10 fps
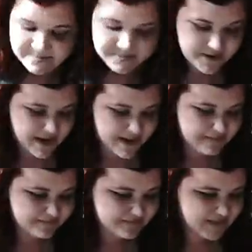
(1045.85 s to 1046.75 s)
but
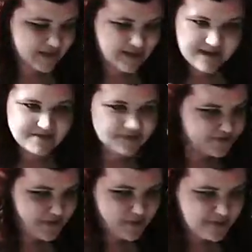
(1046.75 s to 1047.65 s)
yeah, there was
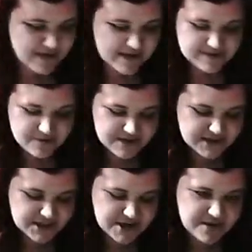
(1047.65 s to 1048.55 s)
a few other things I wanted
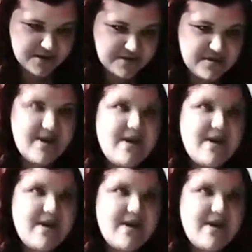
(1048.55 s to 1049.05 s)
to show you